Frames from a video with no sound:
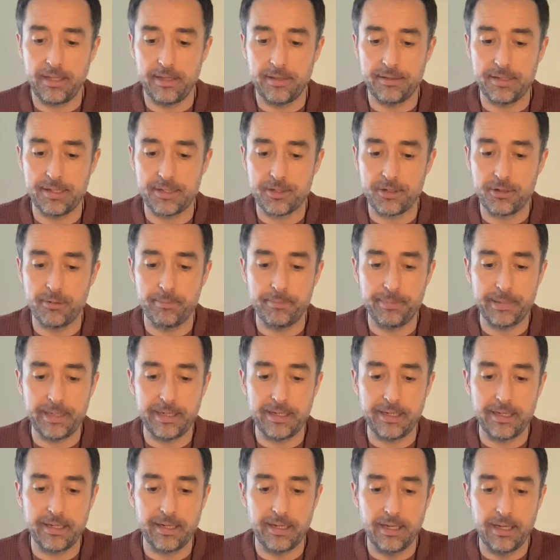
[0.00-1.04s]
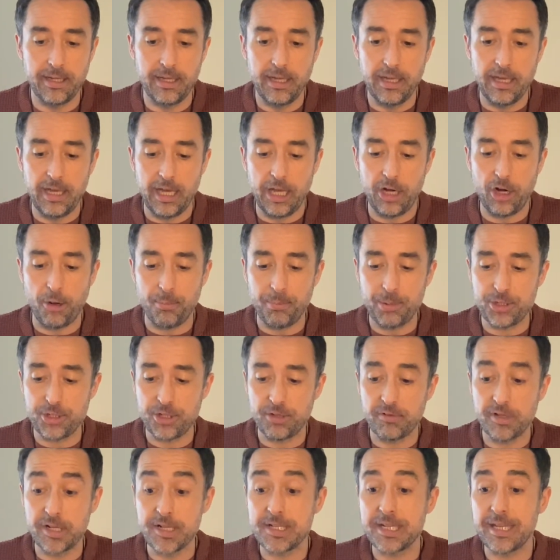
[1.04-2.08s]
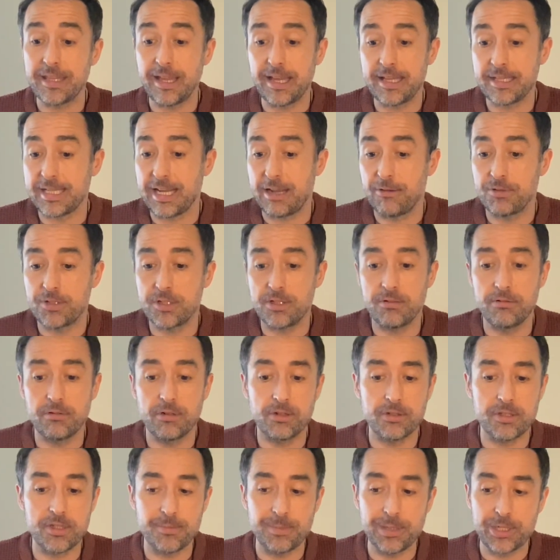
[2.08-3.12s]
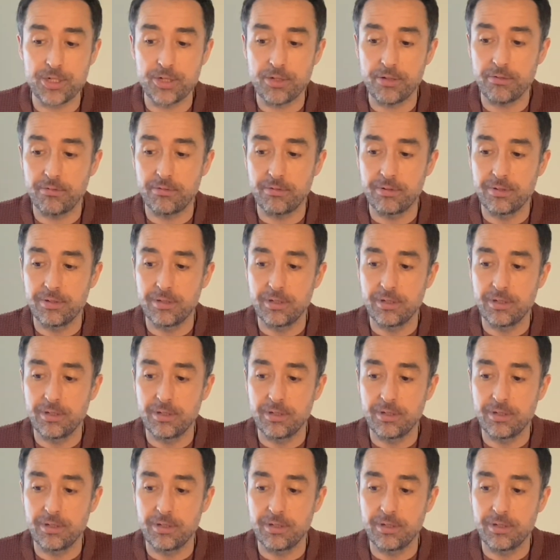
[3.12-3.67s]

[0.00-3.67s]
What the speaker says: This could be an opportunity that sounds too good to be true.